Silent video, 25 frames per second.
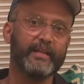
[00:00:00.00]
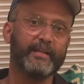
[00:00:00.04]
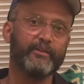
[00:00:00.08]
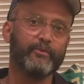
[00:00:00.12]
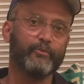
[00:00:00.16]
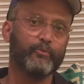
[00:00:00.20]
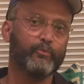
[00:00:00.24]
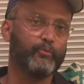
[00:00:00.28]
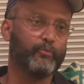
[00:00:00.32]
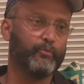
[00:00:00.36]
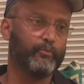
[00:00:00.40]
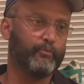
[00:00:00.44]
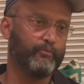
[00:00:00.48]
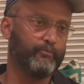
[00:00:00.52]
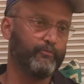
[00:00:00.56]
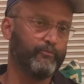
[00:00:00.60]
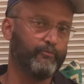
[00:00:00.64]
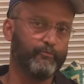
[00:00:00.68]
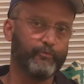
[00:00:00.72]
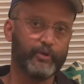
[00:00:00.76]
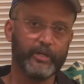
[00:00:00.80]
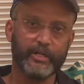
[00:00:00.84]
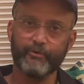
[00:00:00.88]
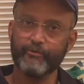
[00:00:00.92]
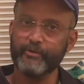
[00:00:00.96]
that
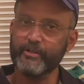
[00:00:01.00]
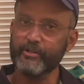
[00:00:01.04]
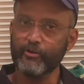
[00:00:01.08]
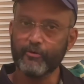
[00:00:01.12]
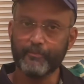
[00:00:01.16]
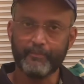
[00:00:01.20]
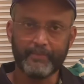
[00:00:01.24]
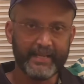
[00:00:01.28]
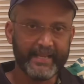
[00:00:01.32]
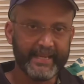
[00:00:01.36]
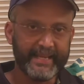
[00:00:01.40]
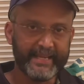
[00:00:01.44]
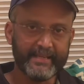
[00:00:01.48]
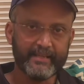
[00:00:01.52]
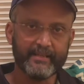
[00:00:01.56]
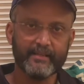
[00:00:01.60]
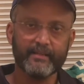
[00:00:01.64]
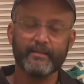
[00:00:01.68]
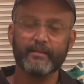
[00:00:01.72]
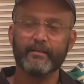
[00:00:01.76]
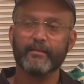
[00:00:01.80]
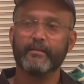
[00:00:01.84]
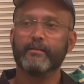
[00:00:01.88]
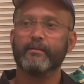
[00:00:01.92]
whatever you're playing.